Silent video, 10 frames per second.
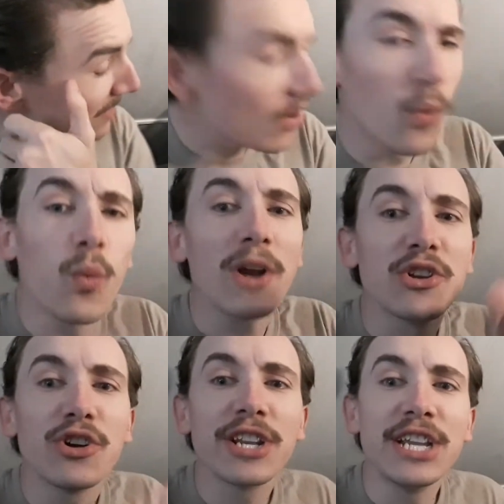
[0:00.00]
what
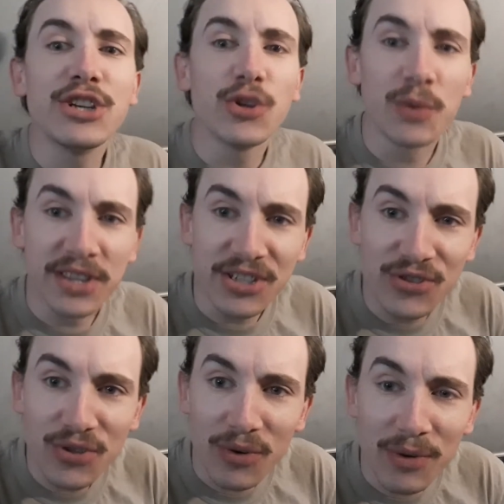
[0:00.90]
could he do with this
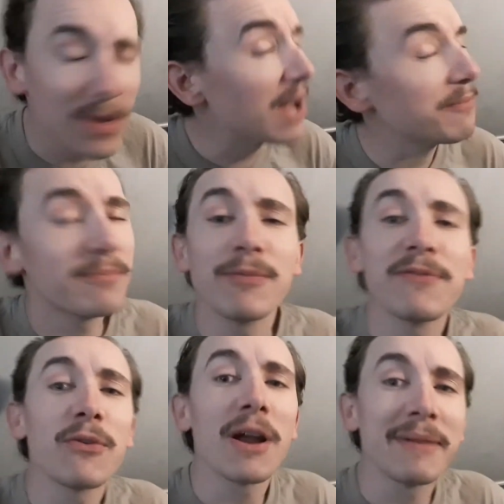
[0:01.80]
story? Well,
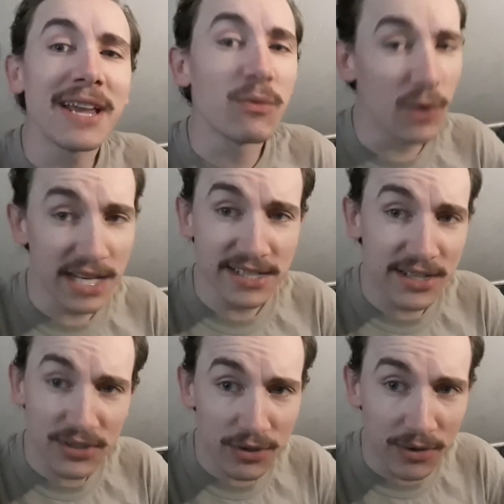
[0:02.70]
before I begin, what is
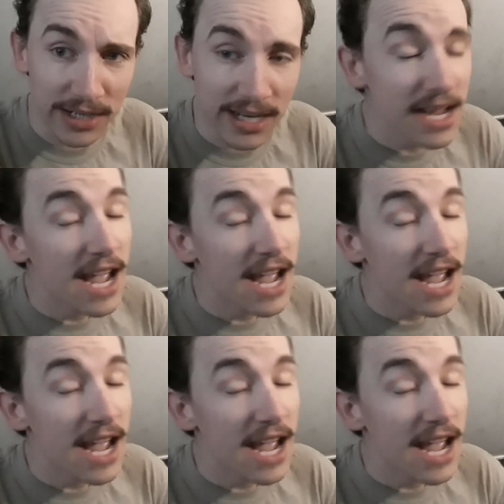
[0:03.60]
this story?